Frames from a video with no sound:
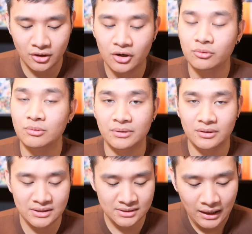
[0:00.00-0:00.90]
auto
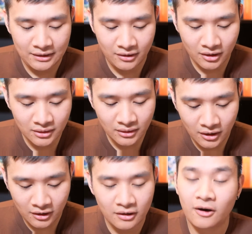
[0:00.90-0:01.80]
abilities and
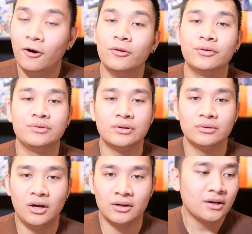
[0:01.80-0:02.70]
unlock all of your
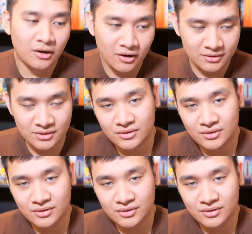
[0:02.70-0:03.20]
locked cards.